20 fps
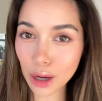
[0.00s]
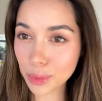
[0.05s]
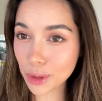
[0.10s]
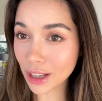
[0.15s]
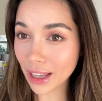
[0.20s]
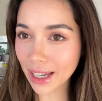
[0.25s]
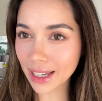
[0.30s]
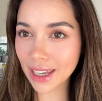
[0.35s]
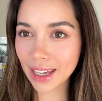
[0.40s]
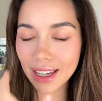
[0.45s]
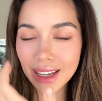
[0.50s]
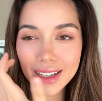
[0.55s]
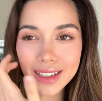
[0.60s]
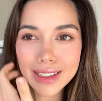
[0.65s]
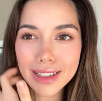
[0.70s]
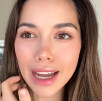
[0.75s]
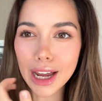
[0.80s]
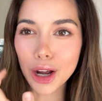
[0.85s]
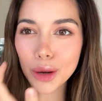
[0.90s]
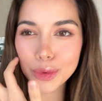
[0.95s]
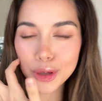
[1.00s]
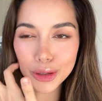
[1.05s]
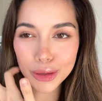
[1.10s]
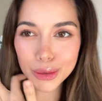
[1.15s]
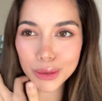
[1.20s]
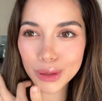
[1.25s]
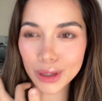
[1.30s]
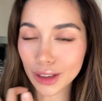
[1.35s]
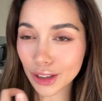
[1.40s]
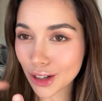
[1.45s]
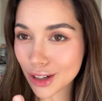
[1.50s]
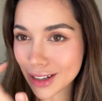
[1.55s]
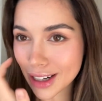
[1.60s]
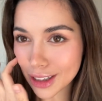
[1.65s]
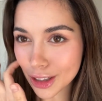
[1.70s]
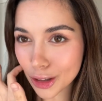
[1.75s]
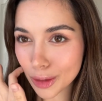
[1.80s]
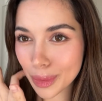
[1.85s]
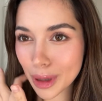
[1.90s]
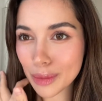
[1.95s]
you like it. I hope you learned a
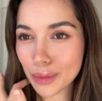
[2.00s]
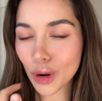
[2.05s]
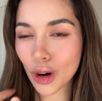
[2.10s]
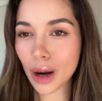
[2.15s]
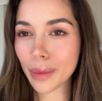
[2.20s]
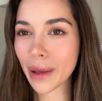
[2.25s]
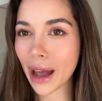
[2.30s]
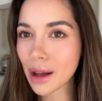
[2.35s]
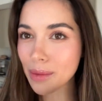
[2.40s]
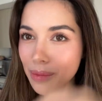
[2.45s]
little bit more about